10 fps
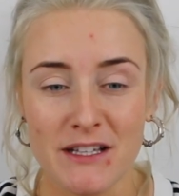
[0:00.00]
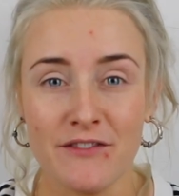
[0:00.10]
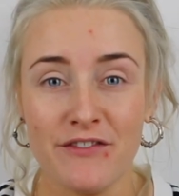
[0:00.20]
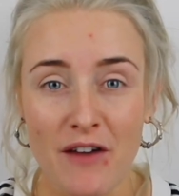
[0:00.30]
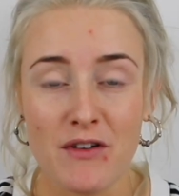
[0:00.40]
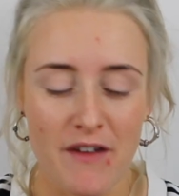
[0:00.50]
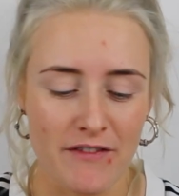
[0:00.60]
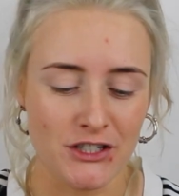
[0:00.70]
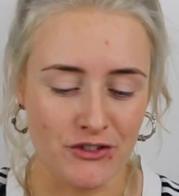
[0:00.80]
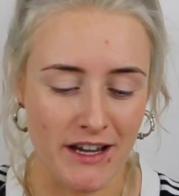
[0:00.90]
It's very,
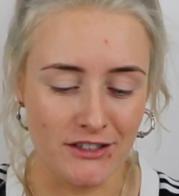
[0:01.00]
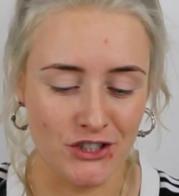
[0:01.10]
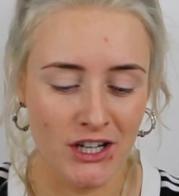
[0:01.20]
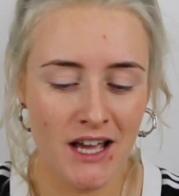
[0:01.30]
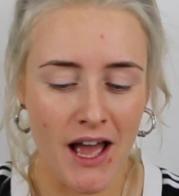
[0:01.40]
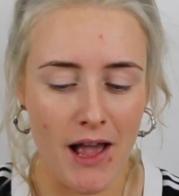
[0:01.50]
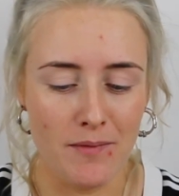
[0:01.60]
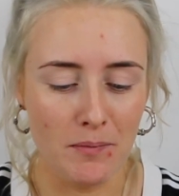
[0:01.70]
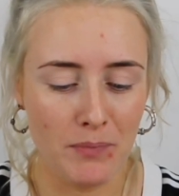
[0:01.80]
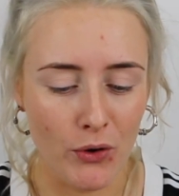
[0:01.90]
very strange,
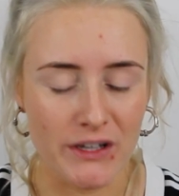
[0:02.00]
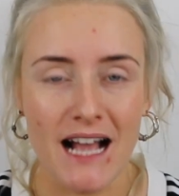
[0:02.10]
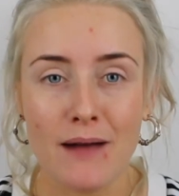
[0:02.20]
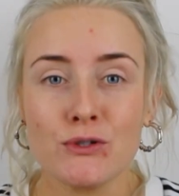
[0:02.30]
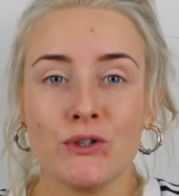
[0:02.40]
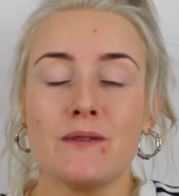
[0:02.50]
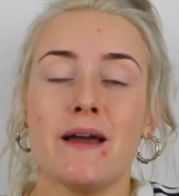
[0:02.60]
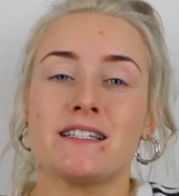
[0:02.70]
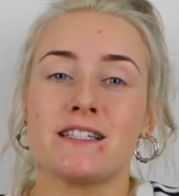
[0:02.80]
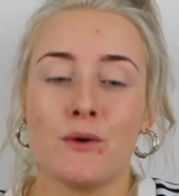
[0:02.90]
but it's absolutely amazing.